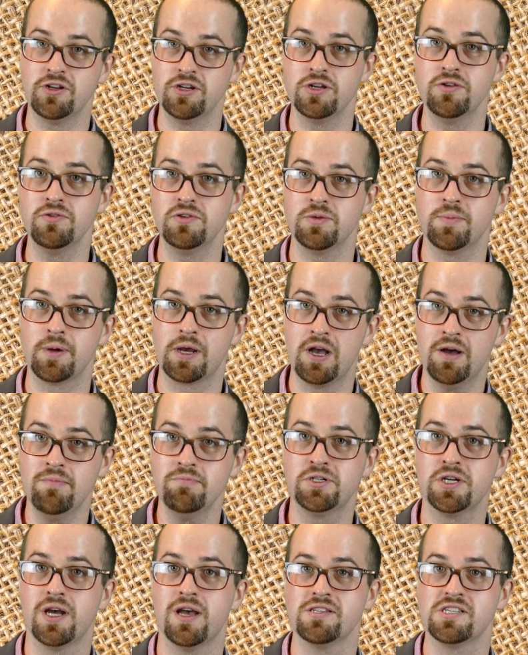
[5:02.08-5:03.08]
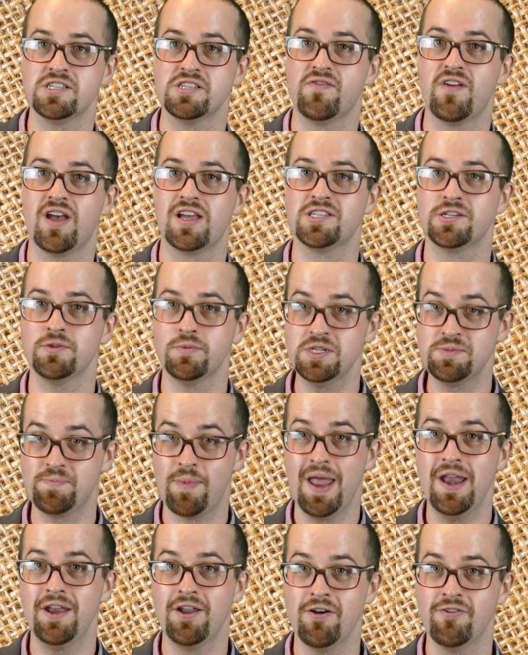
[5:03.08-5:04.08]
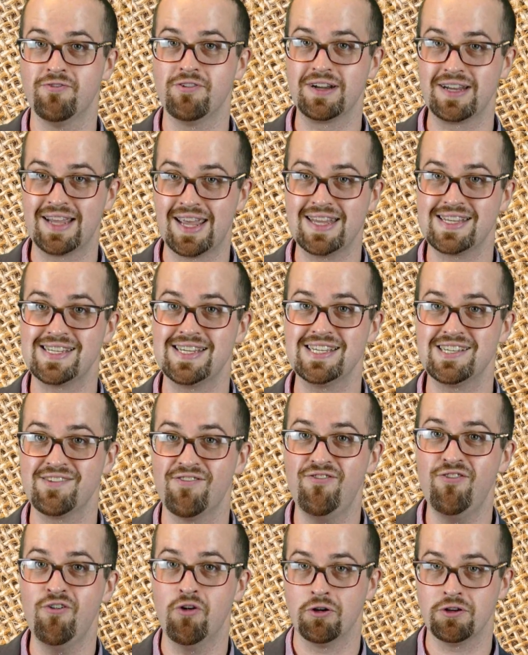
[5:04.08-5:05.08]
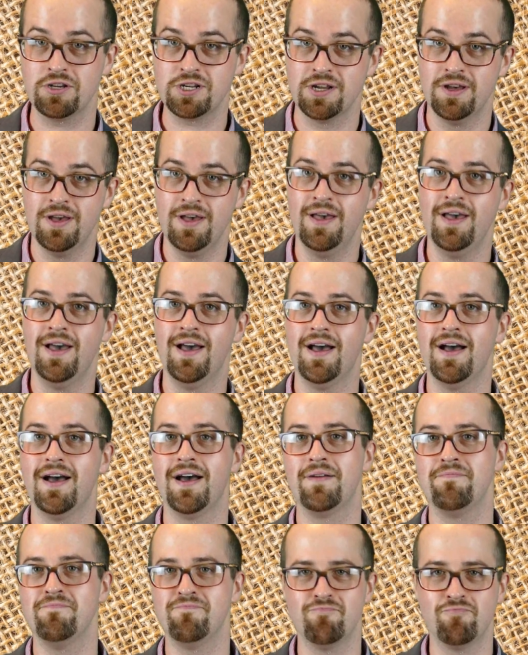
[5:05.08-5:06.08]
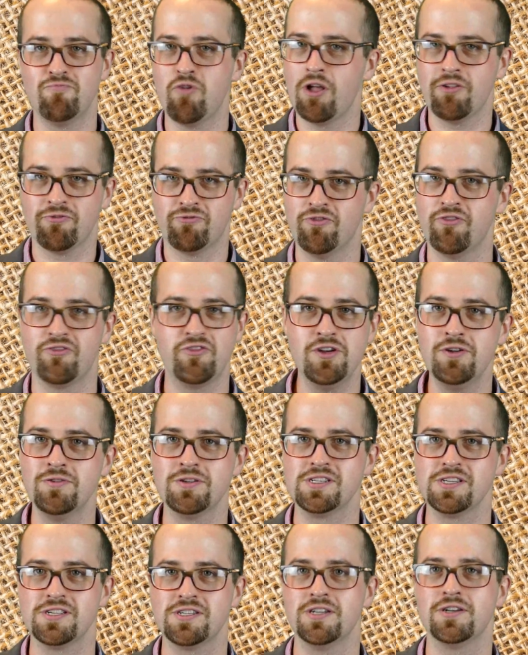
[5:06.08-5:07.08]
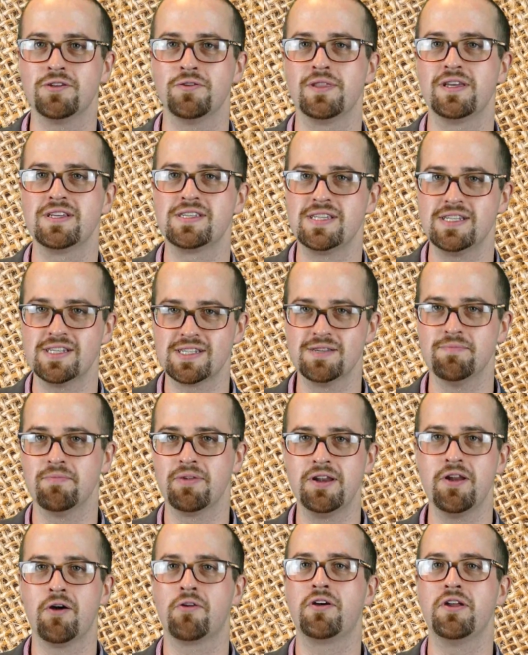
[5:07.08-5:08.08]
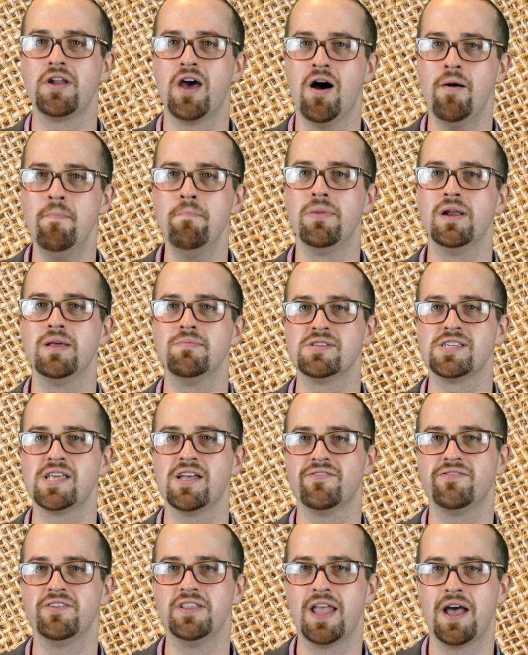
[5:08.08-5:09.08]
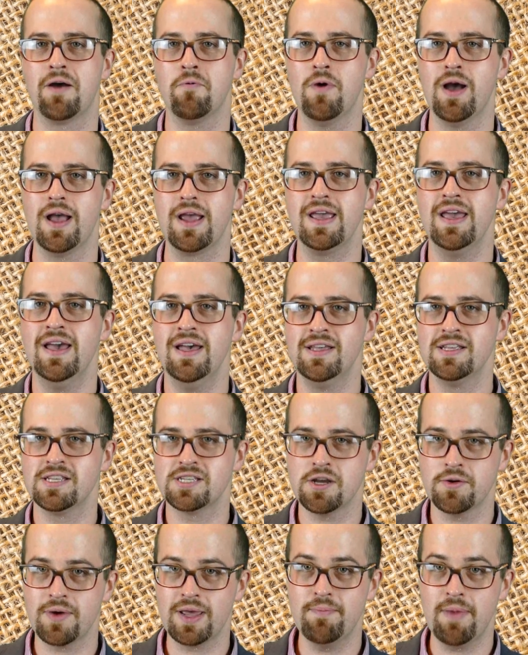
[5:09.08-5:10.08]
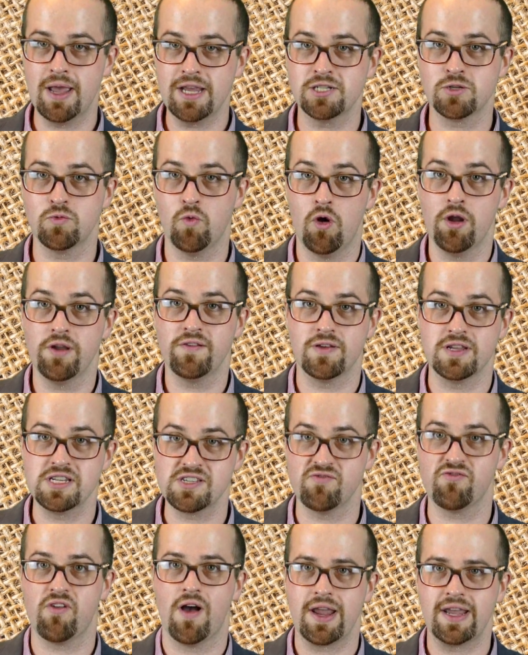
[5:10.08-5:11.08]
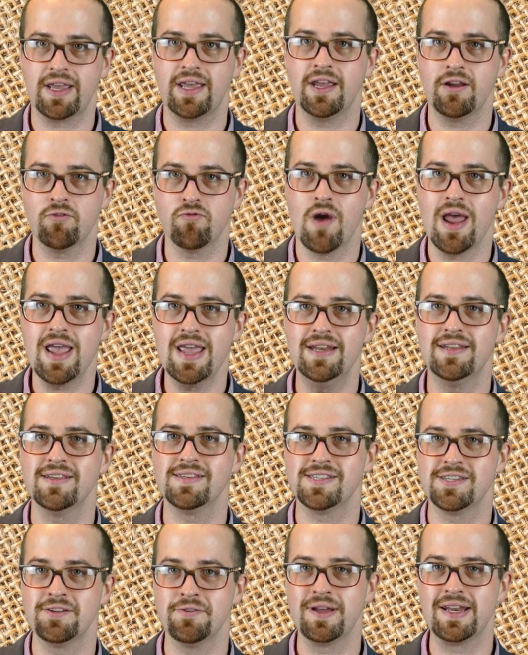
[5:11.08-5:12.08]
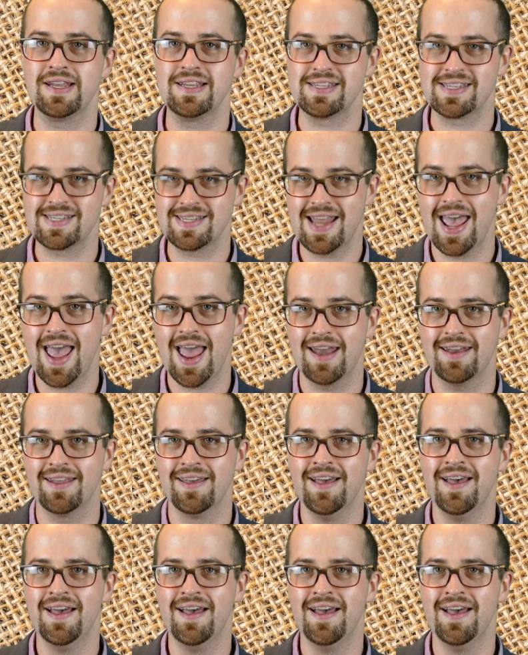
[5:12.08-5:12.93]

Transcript: to do to become Charles's vassal was bend over and kiss his foot. Rolf refuses to do this. He's simply not going to humble himself in that way, so he makes one of his Viking raiders do it instead.